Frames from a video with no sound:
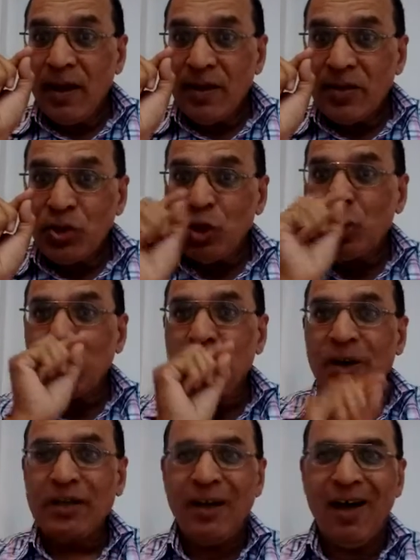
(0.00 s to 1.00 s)

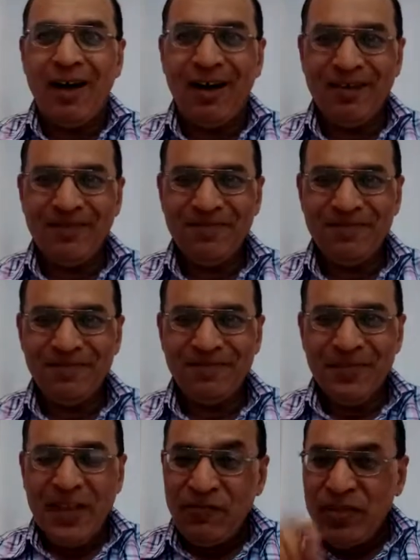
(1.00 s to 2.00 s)
Sukshmata.
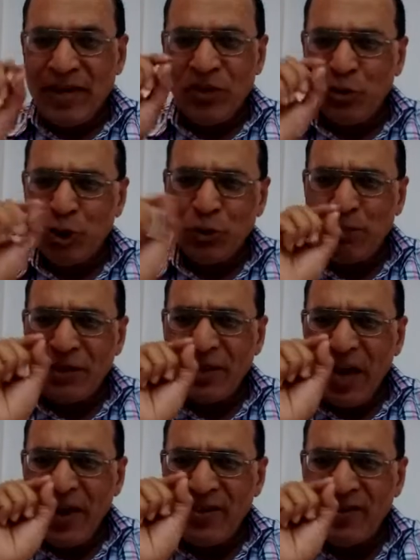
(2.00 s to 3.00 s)
If that
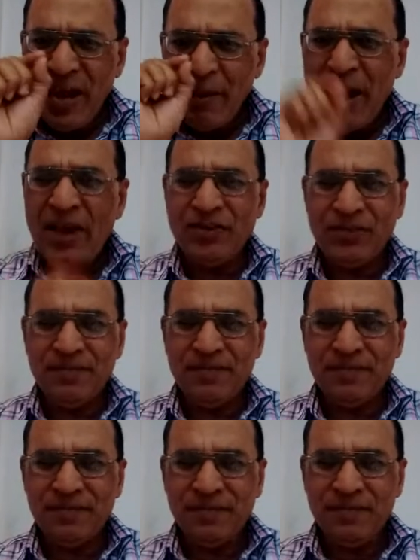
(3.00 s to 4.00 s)
Sukshmata is damaged,
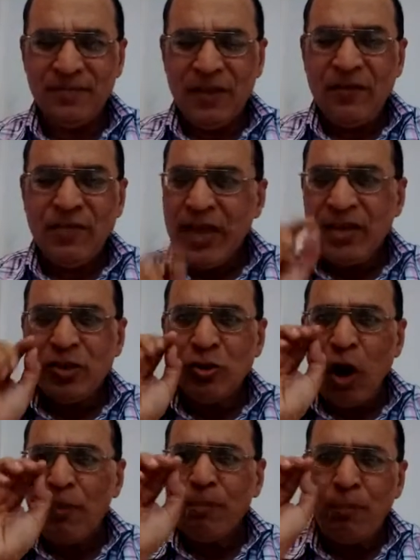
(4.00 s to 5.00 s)
if there is
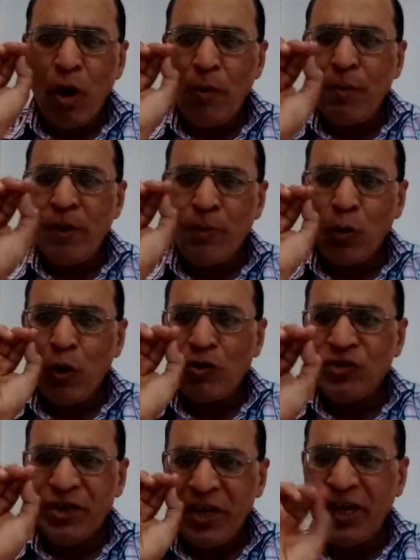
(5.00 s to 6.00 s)
not proper
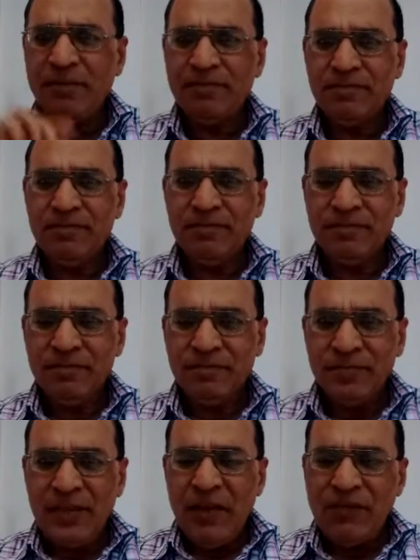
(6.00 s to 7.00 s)
porosity,
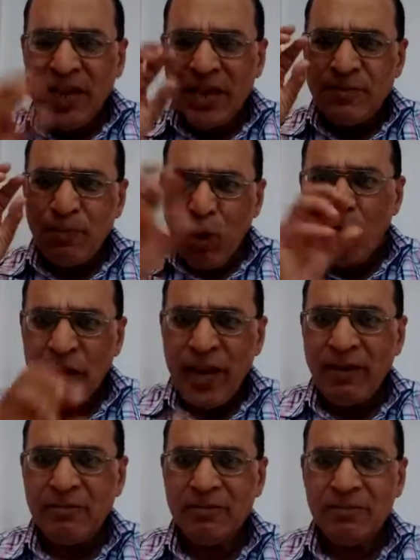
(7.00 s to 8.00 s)
if there is
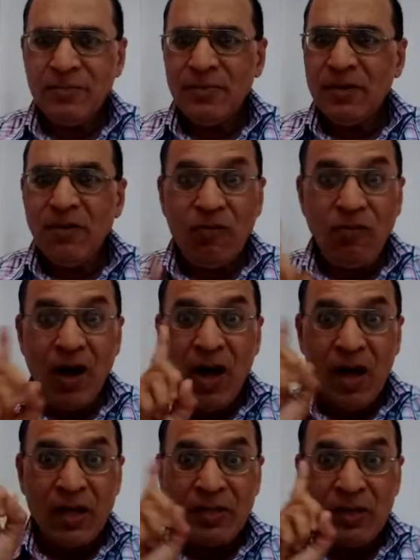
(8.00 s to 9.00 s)
blocking,
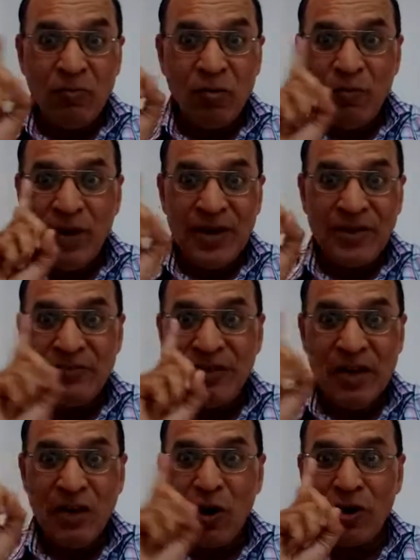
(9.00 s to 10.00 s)
Vata movements
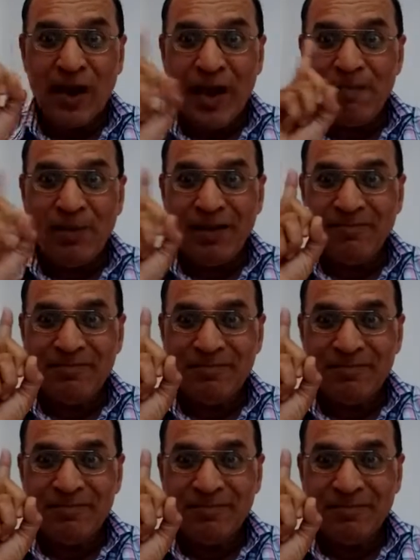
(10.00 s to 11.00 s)
will not
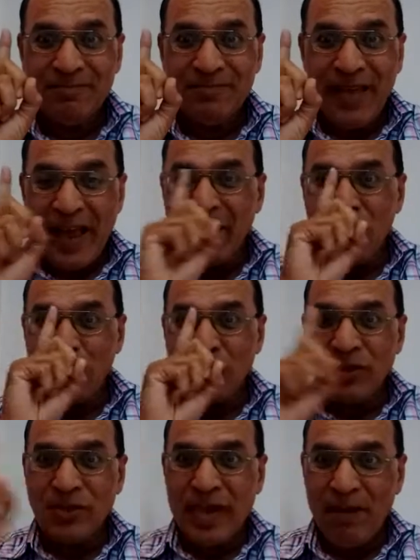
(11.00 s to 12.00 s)
happen across
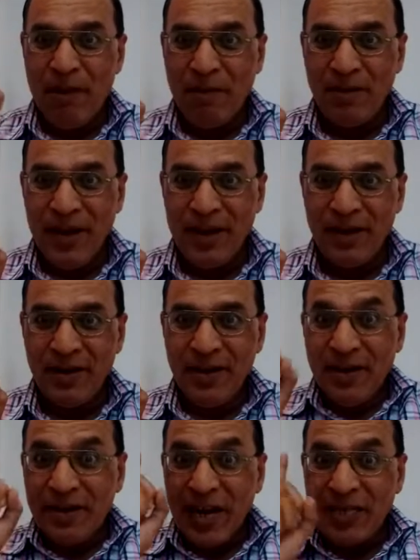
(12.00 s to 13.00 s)
the cell membrane.
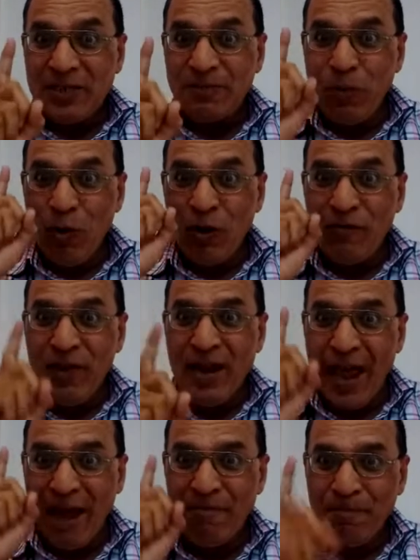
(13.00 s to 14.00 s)
Transport will
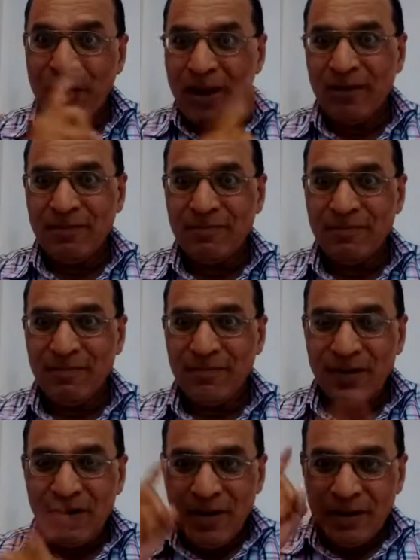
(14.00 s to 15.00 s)
hamper.
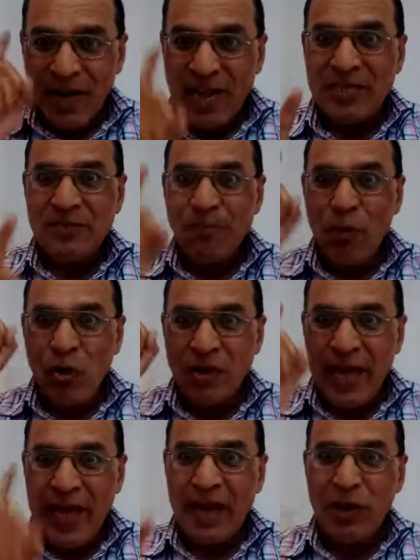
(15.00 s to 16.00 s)

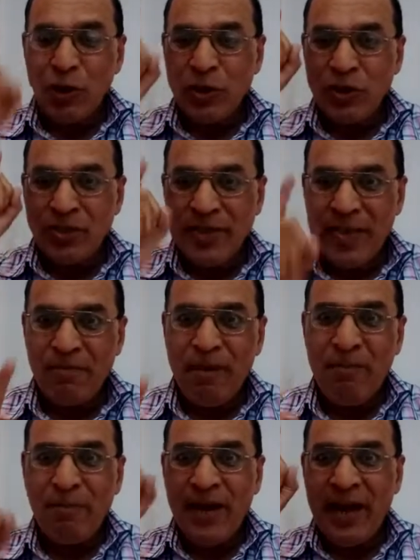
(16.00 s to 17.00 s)
Transport across the cell
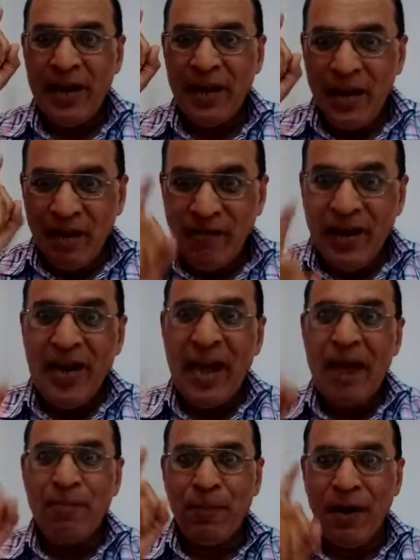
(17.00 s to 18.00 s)
membrane will
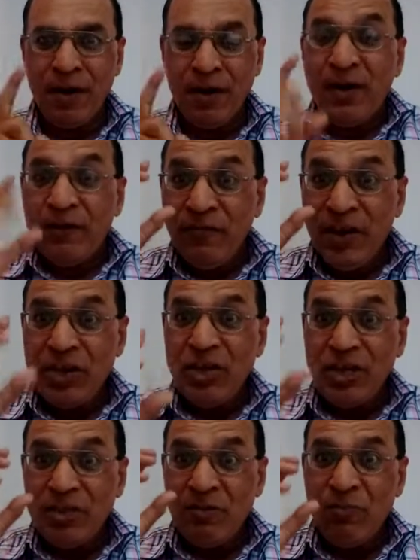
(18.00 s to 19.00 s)
hamper, which
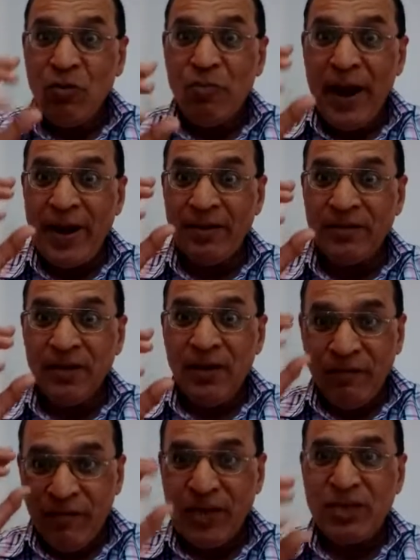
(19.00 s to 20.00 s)
is a movement,
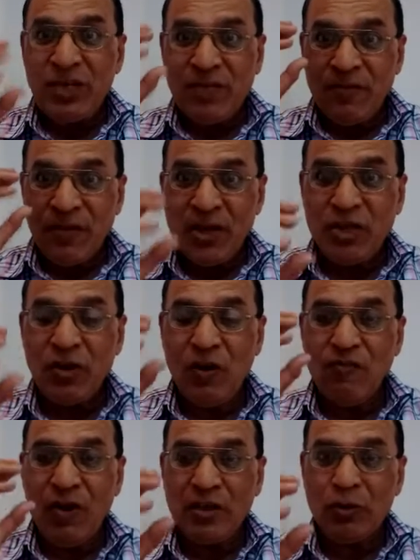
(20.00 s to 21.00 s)
which is a function
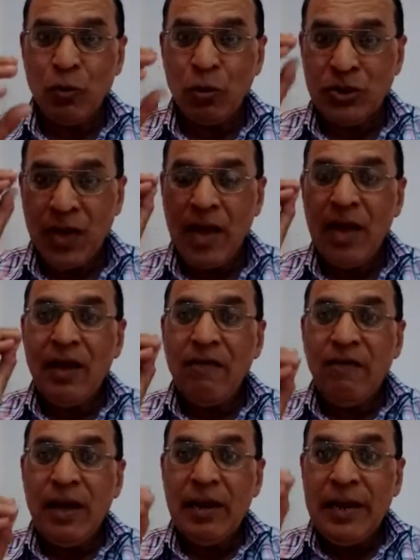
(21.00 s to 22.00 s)
of Vata
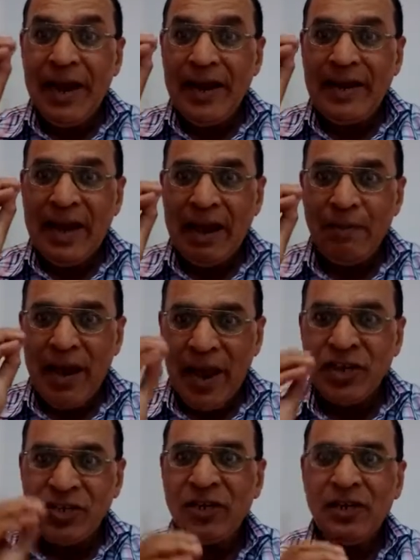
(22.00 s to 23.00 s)
Dosha, will get
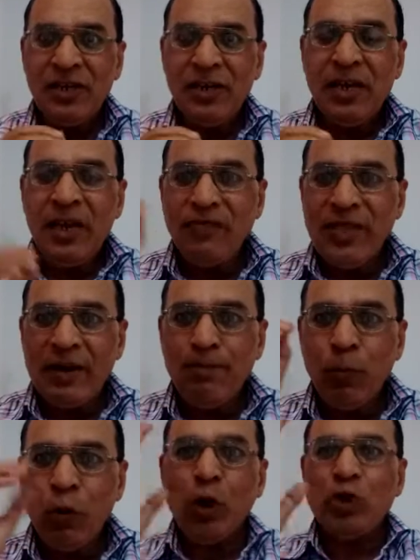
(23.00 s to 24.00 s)
damaged if
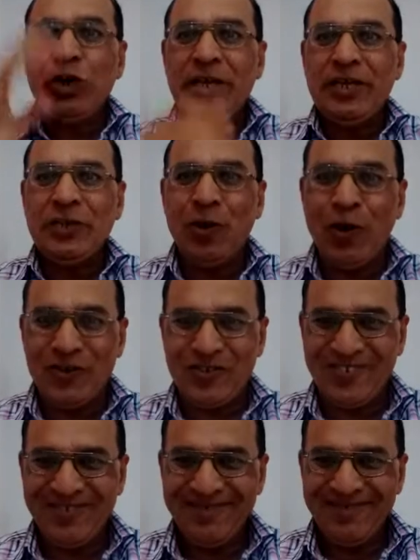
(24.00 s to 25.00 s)
that porosity is
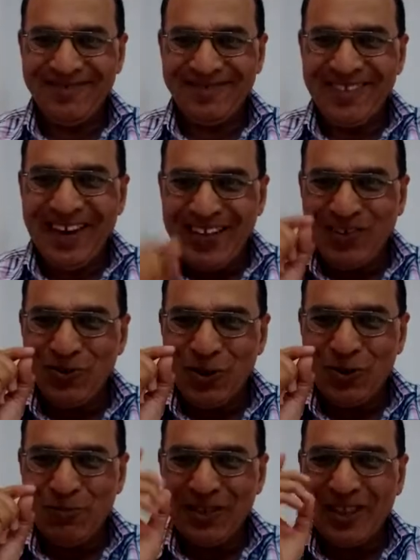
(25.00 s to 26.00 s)
lost. That is
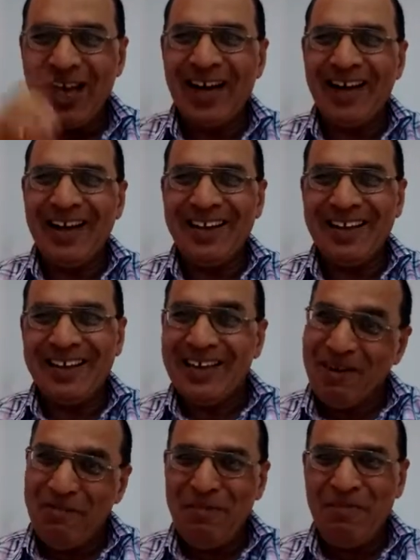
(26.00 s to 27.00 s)
Sukshmata.
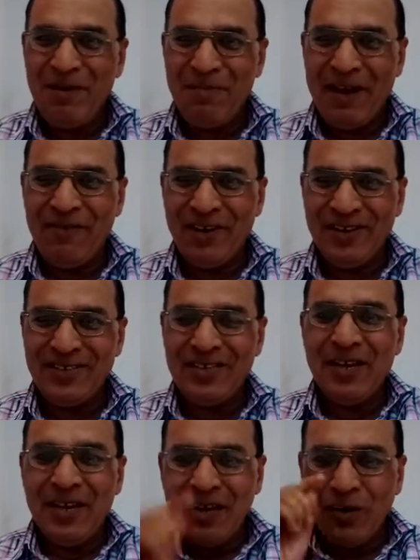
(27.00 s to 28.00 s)
Remember my words.
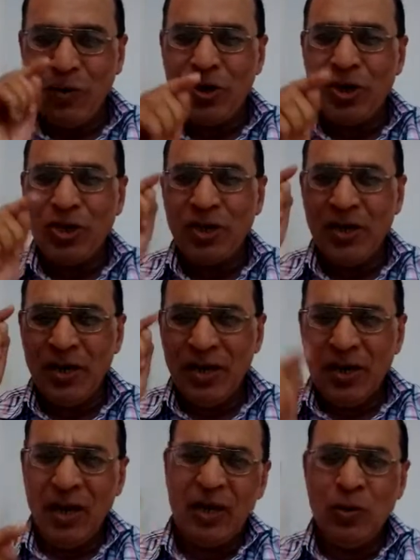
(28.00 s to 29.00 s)

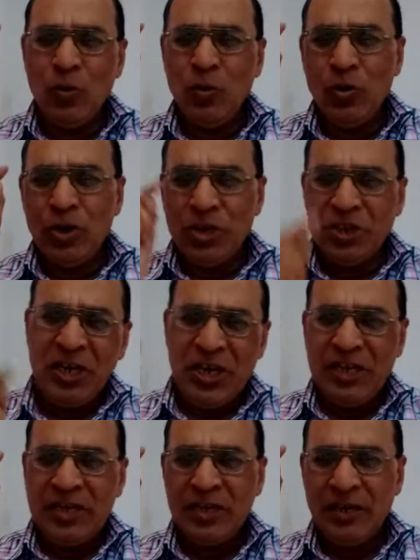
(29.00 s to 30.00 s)
Ruksha, Laghu,
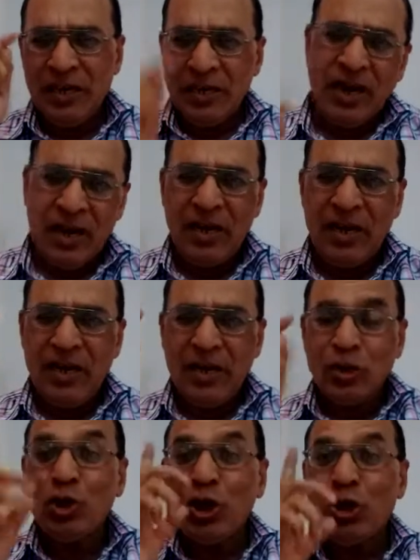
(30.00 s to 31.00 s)
Shita,
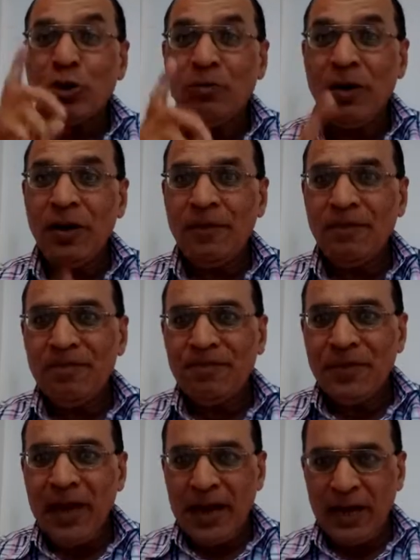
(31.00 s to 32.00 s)
Khara, Sukshma.
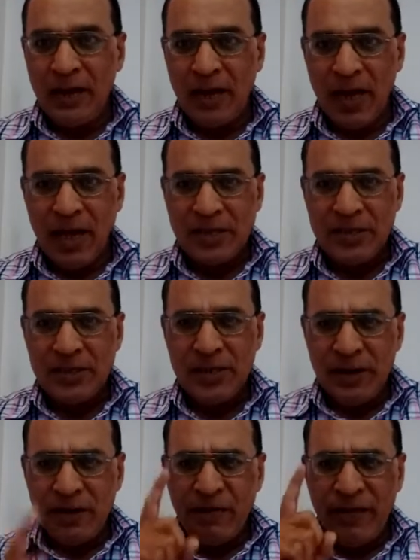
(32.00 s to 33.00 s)
And the last
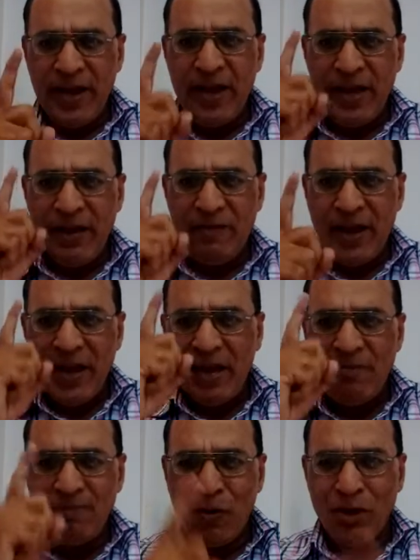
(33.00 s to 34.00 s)
very, very
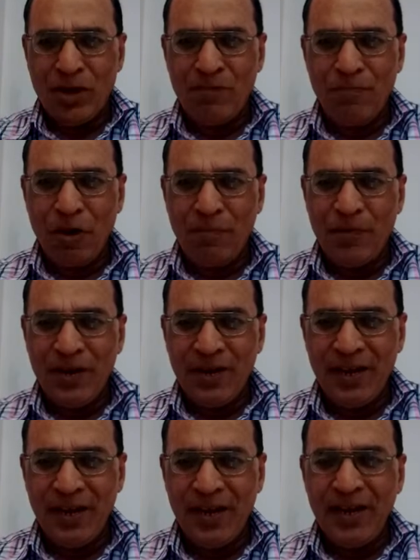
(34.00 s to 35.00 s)
important
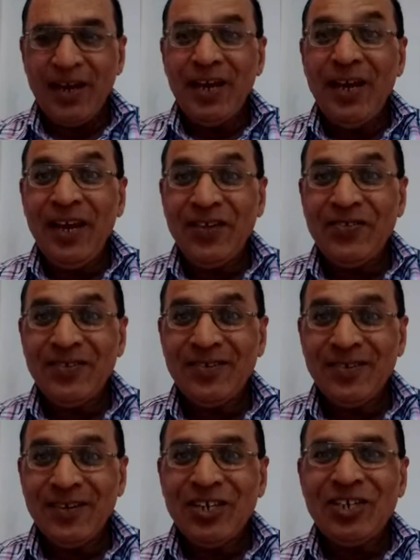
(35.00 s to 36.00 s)
property is
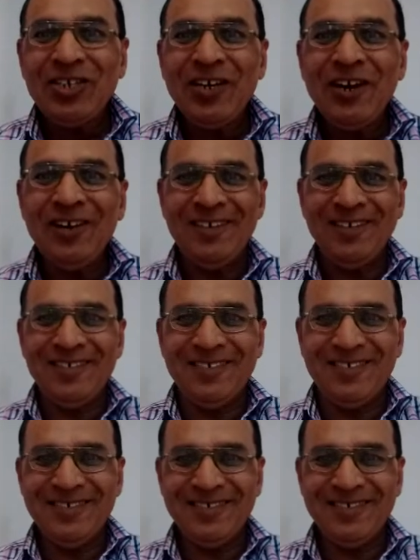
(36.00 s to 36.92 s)
Chala.